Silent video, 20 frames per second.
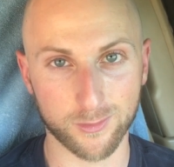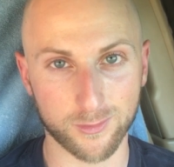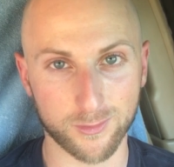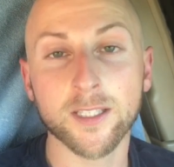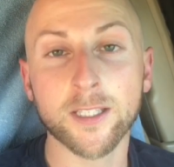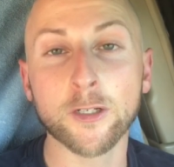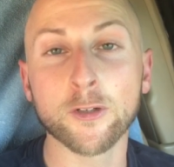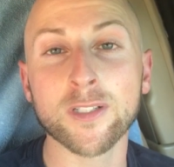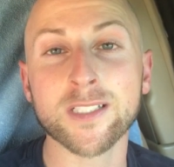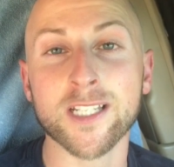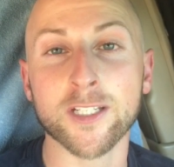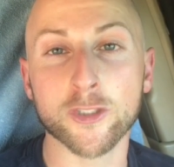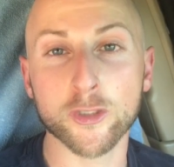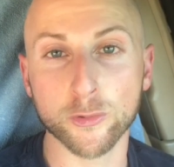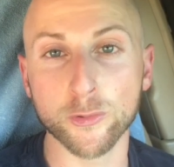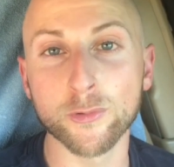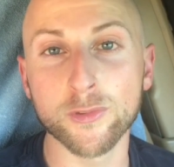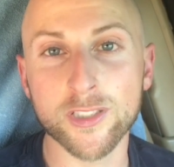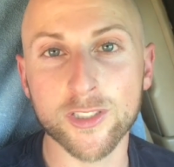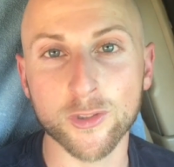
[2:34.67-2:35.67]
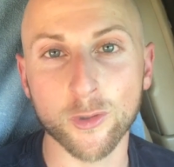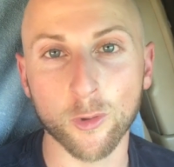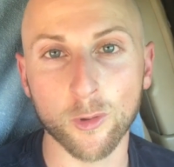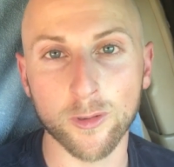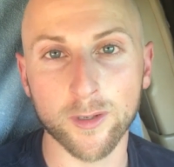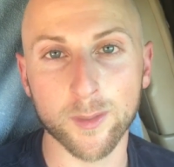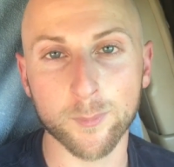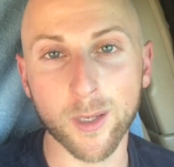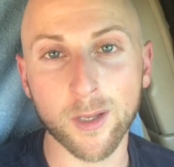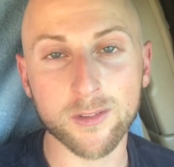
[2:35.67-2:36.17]
Here is a true
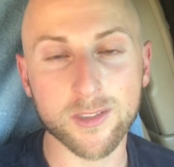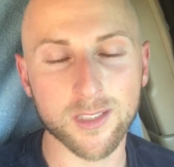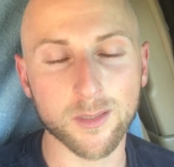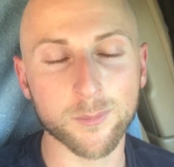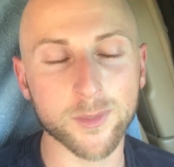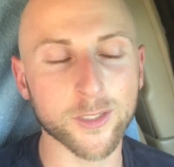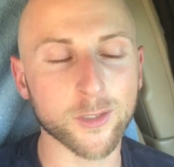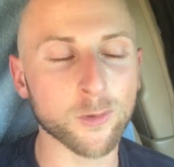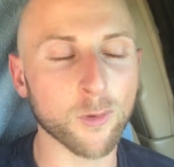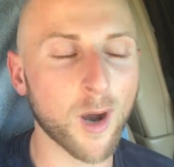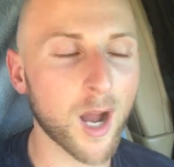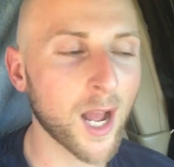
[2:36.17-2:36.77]
story about somebody who